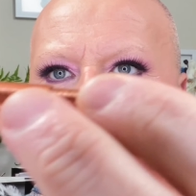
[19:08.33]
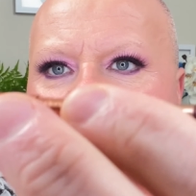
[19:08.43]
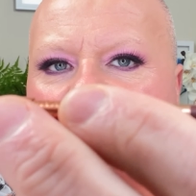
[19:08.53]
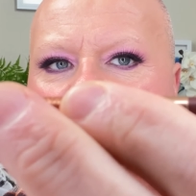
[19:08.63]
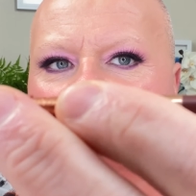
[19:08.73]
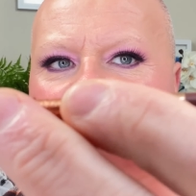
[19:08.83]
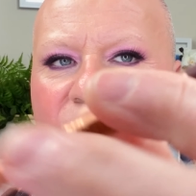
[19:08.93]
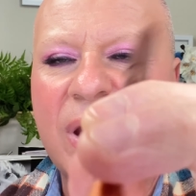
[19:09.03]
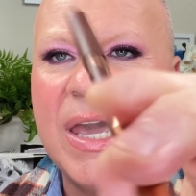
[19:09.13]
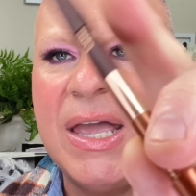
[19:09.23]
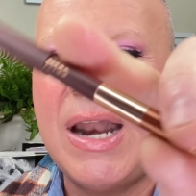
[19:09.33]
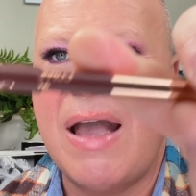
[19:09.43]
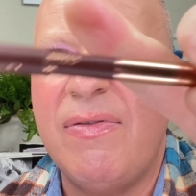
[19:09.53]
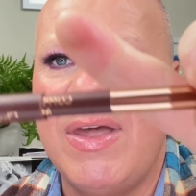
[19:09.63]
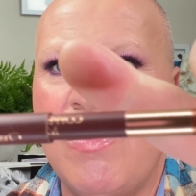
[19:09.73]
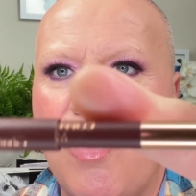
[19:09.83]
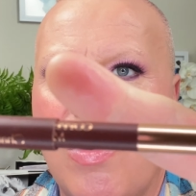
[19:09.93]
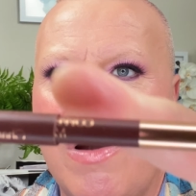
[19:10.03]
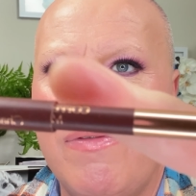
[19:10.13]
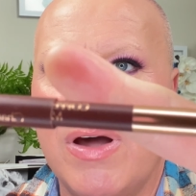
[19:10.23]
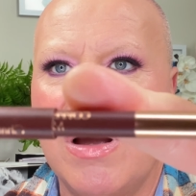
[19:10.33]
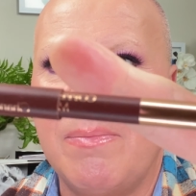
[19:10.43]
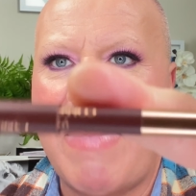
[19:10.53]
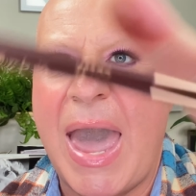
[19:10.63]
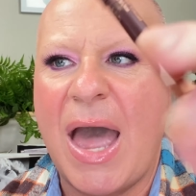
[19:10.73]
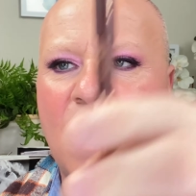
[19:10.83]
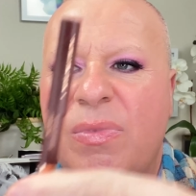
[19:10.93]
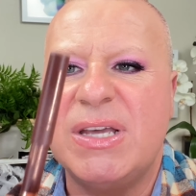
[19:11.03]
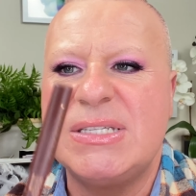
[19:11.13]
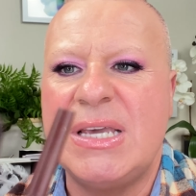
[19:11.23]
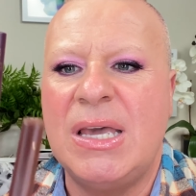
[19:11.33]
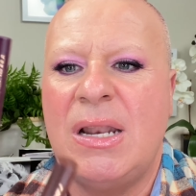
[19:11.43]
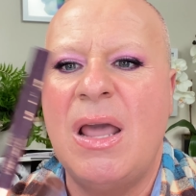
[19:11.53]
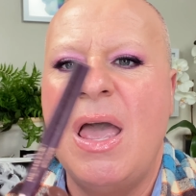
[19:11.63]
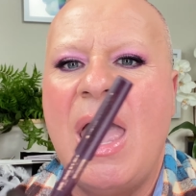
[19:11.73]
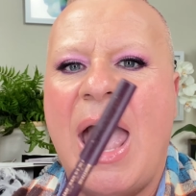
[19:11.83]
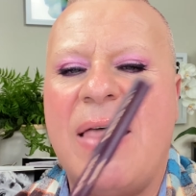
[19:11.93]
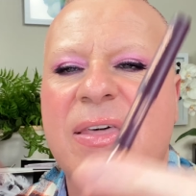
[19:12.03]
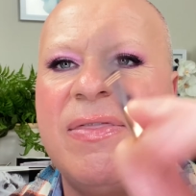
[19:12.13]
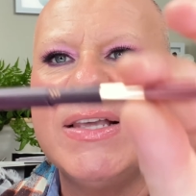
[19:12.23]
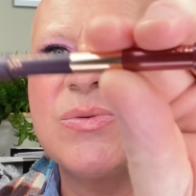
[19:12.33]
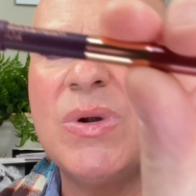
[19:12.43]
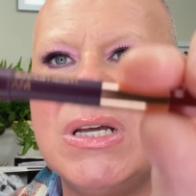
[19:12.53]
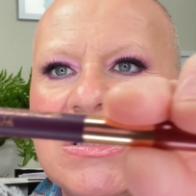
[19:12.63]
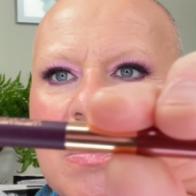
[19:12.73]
on the other end and then more of the matte on this end. And then this one is the